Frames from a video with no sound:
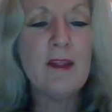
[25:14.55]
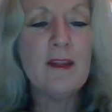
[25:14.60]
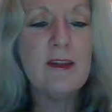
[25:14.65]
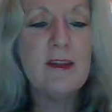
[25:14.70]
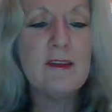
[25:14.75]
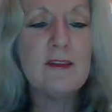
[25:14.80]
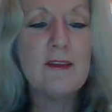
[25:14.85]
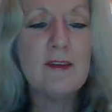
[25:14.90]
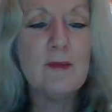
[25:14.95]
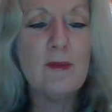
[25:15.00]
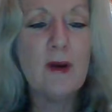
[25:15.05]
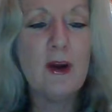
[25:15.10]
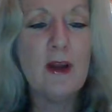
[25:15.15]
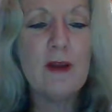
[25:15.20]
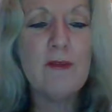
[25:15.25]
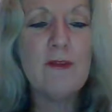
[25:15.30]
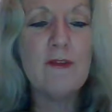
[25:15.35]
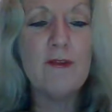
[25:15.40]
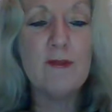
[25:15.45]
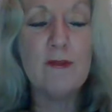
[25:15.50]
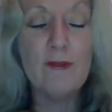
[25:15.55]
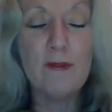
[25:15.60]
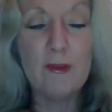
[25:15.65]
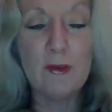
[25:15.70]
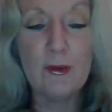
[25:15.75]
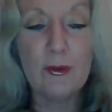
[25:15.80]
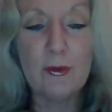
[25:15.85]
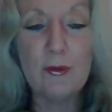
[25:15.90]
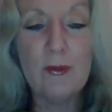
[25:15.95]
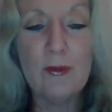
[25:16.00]
This, in my
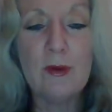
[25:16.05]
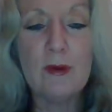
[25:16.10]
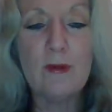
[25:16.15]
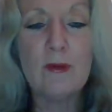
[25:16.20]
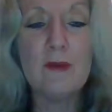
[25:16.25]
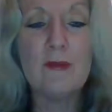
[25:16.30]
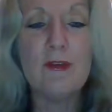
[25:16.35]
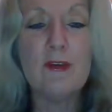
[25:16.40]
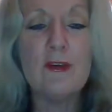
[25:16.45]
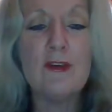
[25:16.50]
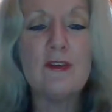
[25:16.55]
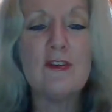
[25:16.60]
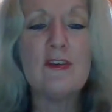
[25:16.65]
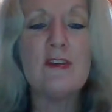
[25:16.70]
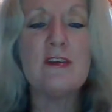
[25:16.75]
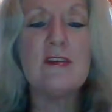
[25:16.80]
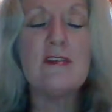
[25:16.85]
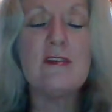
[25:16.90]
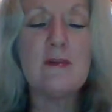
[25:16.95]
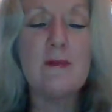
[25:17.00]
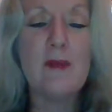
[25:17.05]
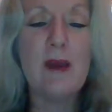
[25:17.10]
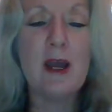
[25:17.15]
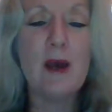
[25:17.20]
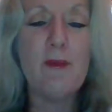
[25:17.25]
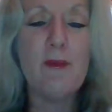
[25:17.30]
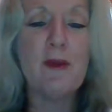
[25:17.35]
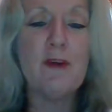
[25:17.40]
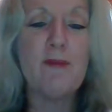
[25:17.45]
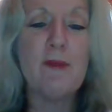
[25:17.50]
view, refers to the
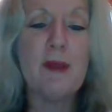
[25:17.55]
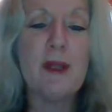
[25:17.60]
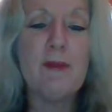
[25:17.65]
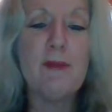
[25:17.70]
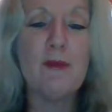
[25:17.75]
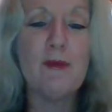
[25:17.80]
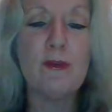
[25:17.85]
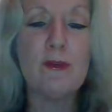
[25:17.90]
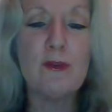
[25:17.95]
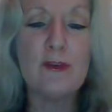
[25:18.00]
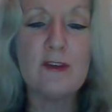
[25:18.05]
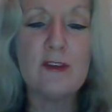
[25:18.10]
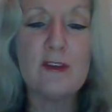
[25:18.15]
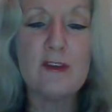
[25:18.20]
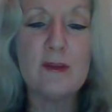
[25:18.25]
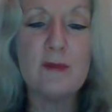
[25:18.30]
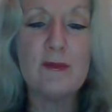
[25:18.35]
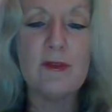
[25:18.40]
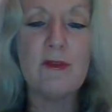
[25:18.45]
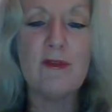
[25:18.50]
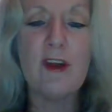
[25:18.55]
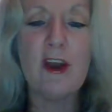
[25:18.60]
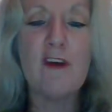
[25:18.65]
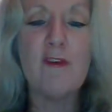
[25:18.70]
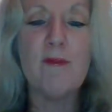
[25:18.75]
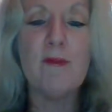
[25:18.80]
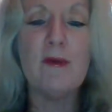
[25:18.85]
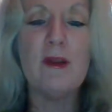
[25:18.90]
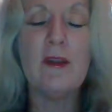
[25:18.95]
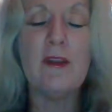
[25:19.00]
disempowerment of people through systems of
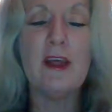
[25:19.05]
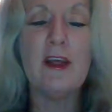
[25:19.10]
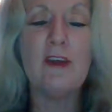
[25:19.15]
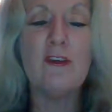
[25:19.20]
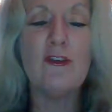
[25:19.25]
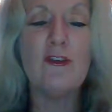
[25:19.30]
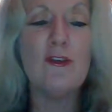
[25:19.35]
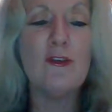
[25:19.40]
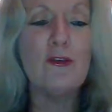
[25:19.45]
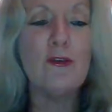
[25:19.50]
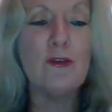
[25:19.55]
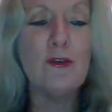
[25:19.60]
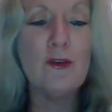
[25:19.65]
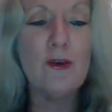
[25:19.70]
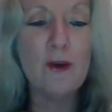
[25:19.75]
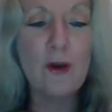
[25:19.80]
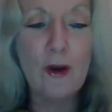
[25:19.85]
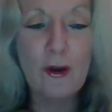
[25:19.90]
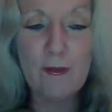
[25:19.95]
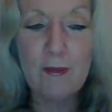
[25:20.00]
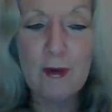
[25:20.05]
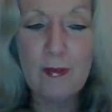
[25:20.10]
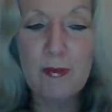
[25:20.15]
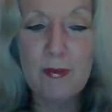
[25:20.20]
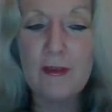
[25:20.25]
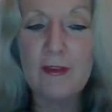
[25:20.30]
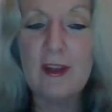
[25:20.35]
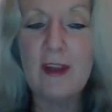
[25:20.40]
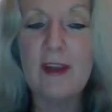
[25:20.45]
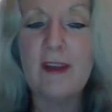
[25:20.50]
government that do not
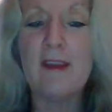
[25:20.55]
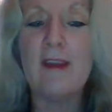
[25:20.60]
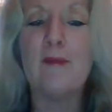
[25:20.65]
represent